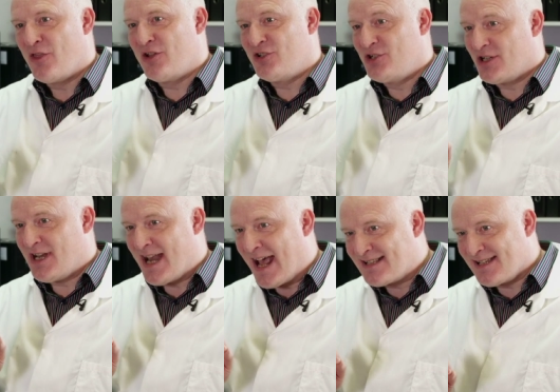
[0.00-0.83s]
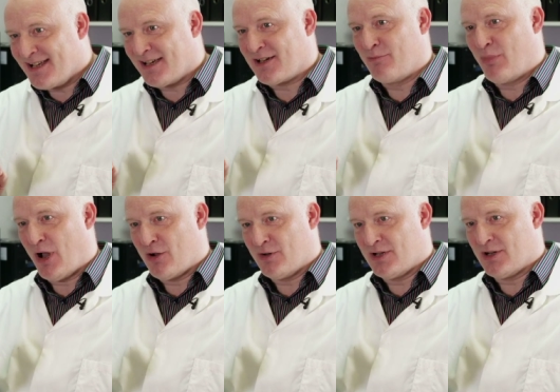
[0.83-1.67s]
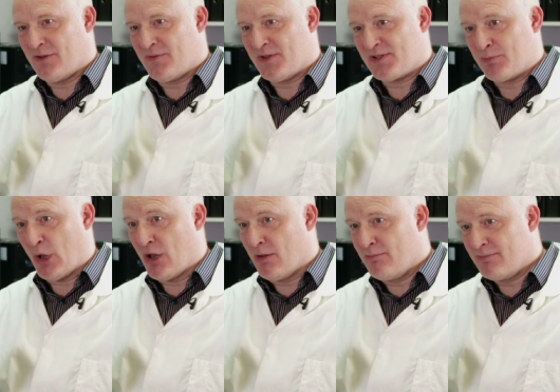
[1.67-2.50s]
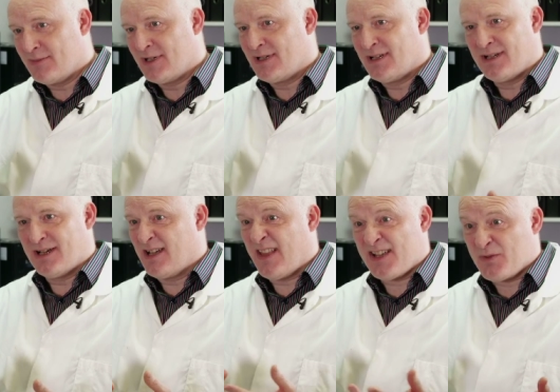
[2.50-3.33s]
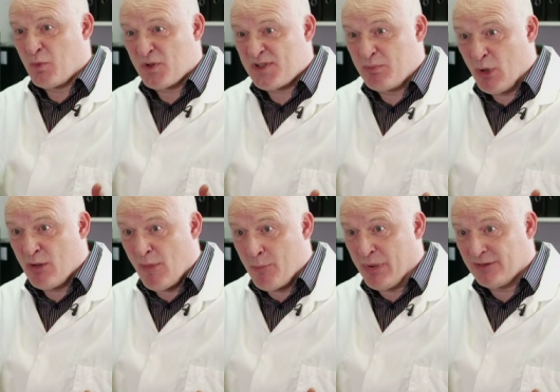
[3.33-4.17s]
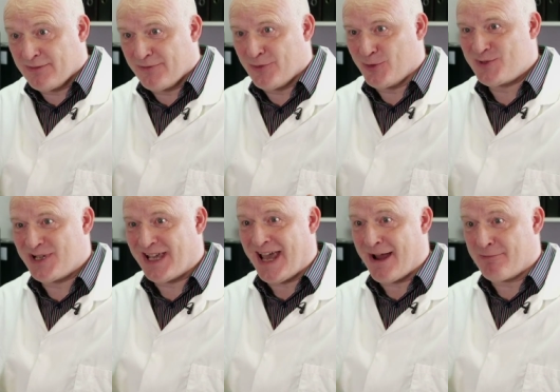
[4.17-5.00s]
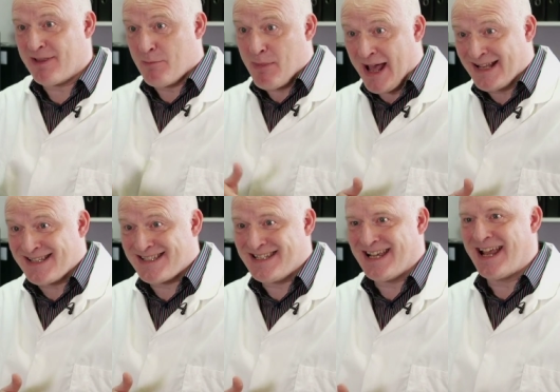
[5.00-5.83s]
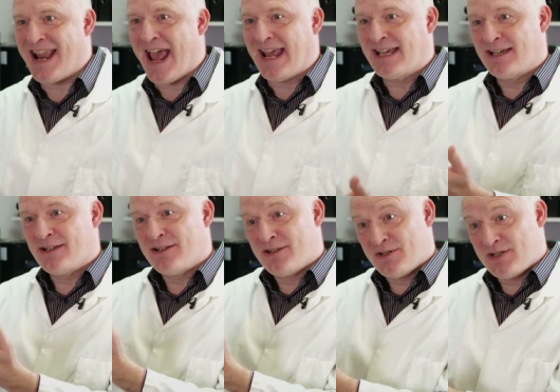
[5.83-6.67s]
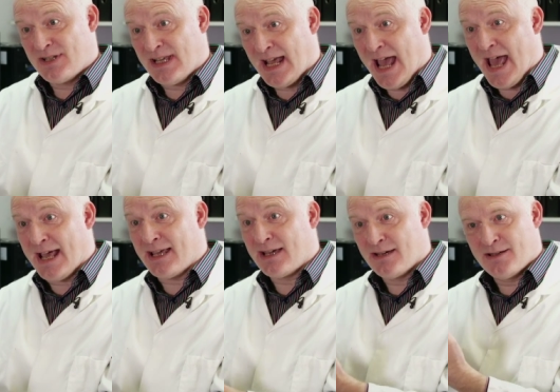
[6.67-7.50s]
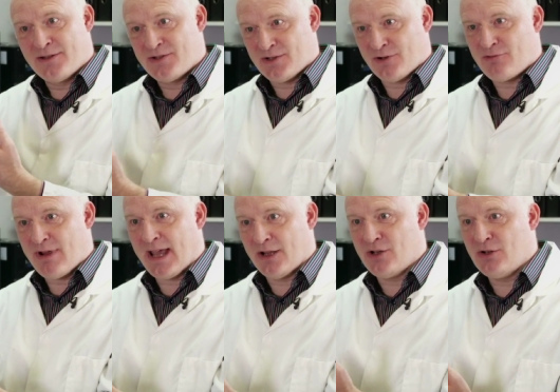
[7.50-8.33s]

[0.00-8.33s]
the genetic component of the sperm, and that's what sperm are built for, to carry the man's DNA to the egg to create a